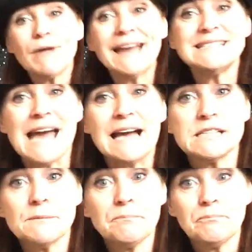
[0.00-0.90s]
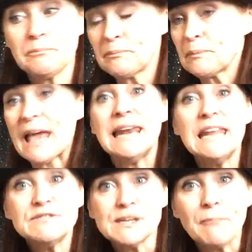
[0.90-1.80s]
granddad
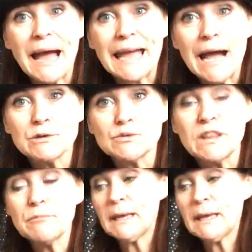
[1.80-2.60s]
lives at my house with